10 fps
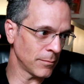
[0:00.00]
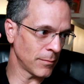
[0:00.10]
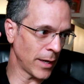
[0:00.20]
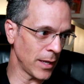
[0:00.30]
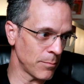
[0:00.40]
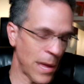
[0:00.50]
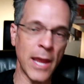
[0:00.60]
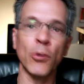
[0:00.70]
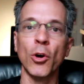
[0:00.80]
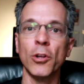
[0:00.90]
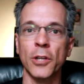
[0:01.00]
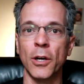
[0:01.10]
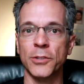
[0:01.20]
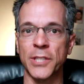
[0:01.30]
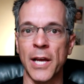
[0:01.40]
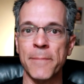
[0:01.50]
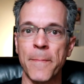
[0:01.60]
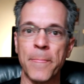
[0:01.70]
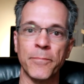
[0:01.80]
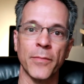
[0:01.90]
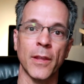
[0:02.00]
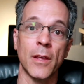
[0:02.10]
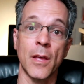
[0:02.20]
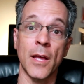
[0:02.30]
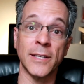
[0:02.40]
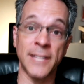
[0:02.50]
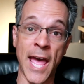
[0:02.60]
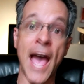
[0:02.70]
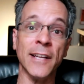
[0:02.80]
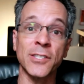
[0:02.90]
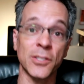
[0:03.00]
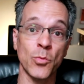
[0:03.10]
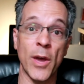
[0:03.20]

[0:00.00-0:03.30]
payroll goes up, taxes